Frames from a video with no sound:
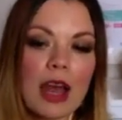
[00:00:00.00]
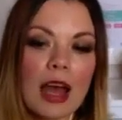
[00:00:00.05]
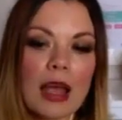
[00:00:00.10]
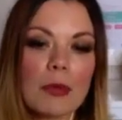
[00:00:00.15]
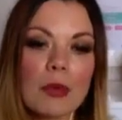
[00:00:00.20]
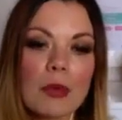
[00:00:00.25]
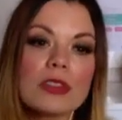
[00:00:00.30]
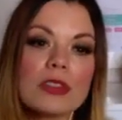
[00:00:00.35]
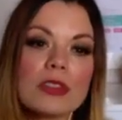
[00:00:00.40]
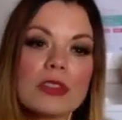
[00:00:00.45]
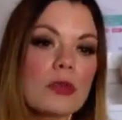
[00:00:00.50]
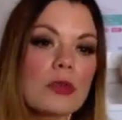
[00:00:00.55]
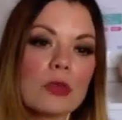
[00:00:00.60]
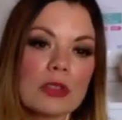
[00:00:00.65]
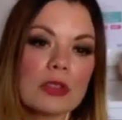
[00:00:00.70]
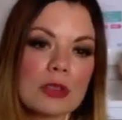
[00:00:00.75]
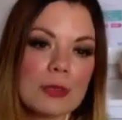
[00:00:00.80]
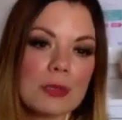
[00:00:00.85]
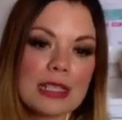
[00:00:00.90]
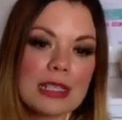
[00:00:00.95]
I wanted an
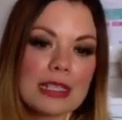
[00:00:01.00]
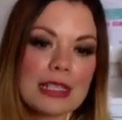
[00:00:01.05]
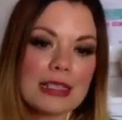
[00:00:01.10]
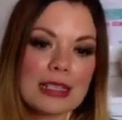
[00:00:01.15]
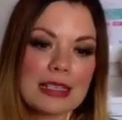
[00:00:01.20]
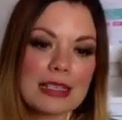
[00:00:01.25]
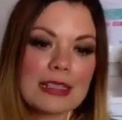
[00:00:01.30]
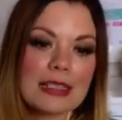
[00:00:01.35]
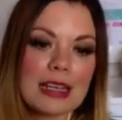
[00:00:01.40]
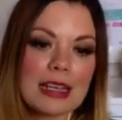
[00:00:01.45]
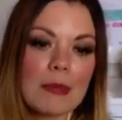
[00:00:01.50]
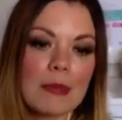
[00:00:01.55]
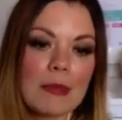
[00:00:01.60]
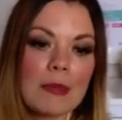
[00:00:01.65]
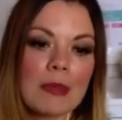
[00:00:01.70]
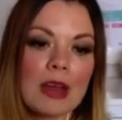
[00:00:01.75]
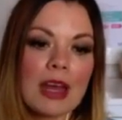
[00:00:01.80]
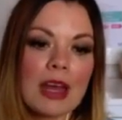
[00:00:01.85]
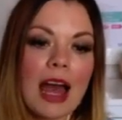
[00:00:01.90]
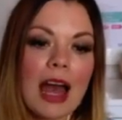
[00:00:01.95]
automated
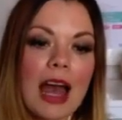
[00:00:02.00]
system.